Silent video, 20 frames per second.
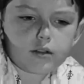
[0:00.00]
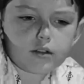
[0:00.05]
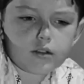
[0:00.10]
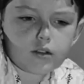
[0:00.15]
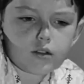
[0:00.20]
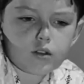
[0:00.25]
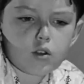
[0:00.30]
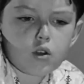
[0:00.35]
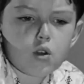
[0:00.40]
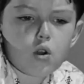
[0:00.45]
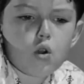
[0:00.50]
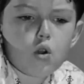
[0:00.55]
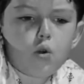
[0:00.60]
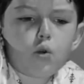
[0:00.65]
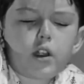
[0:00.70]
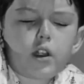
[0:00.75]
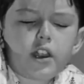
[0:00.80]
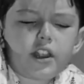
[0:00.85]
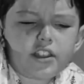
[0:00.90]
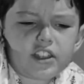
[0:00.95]
Yeah?
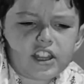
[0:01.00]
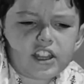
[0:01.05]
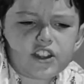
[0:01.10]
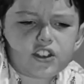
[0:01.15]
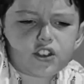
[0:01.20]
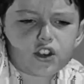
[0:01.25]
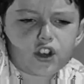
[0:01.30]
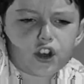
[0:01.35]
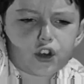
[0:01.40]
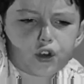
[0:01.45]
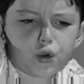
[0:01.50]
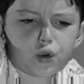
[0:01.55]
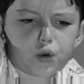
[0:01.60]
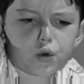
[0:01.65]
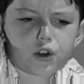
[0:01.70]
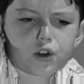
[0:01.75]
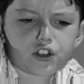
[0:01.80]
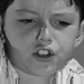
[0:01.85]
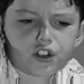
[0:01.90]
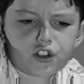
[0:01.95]
What do you think he's gonna
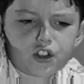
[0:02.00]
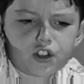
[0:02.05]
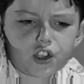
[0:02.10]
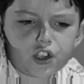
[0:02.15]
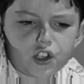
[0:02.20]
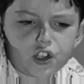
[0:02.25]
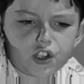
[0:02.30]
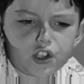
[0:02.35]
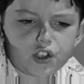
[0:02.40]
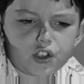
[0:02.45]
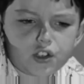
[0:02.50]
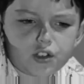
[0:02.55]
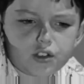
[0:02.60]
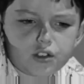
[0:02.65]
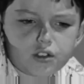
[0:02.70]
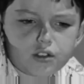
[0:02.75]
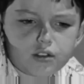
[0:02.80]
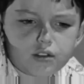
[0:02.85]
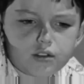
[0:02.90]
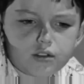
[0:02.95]
do to us?
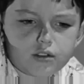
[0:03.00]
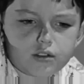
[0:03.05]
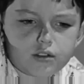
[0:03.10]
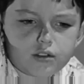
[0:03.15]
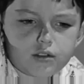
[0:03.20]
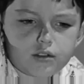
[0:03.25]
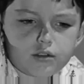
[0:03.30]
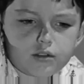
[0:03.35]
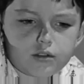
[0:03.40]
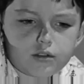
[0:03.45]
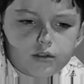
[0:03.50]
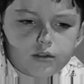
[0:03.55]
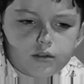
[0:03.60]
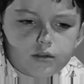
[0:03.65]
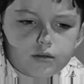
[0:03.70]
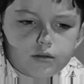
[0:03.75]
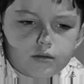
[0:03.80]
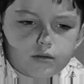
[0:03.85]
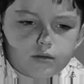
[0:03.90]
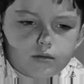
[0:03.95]
I don't
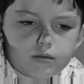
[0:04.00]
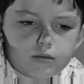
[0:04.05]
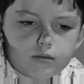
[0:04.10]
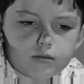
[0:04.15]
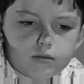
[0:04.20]
know.